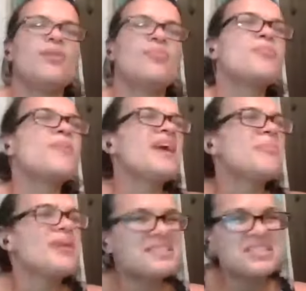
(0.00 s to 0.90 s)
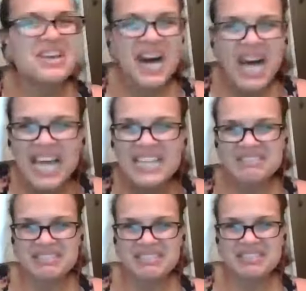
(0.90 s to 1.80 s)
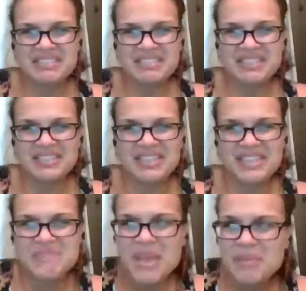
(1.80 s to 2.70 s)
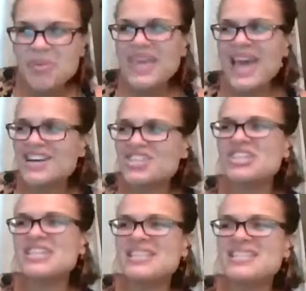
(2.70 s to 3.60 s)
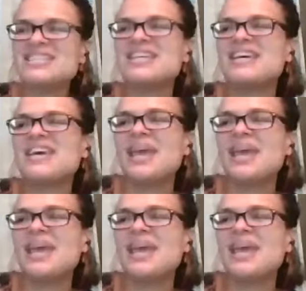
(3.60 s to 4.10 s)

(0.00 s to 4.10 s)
But maybe it's not. Maybe we actually need to